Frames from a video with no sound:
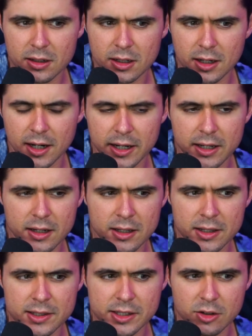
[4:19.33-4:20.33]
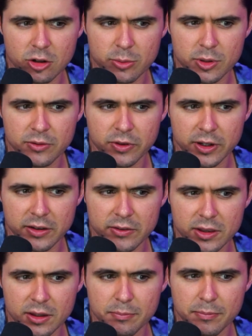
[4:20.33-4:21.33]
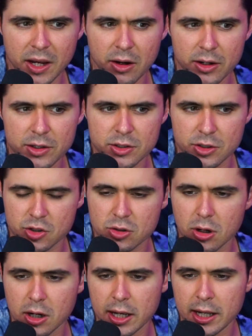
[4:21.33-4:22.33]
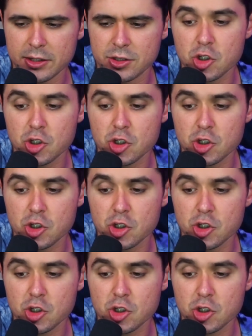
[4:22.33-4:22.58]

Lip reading: Kaya is a criminal for giving the Mary to the Straw Hats.